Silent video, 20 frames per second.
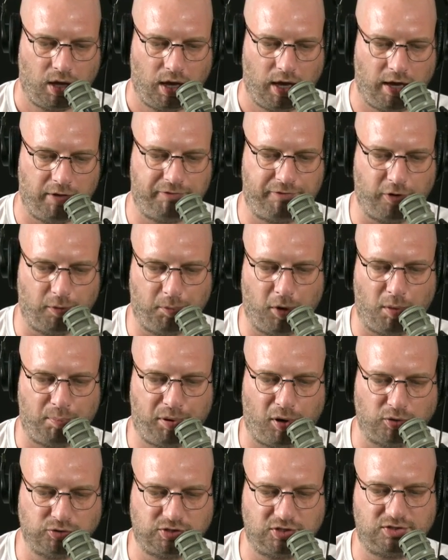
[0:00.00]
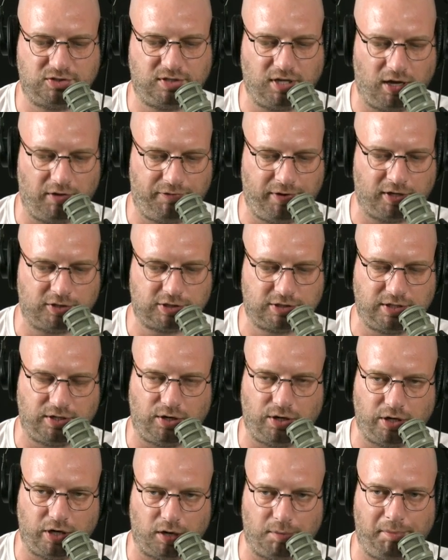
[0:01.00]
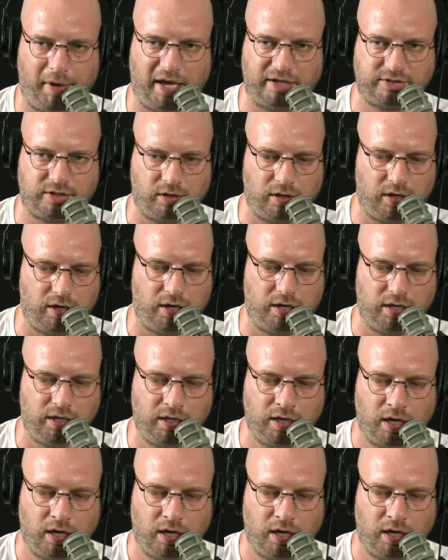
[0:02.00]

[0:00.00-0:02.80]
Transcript: in football pose this tough exterior and masculinity,